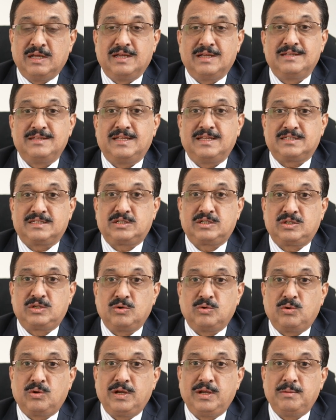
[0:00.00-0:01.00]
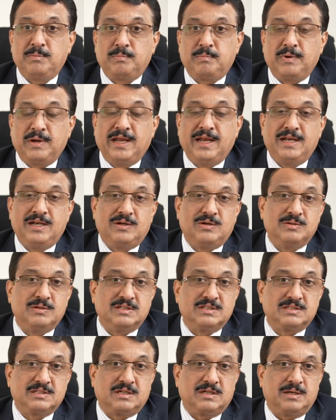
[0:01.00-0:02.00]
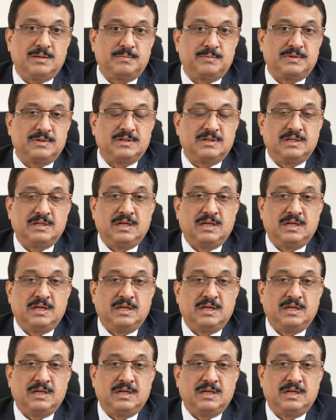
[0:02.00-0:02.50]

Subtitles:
The story played to the script.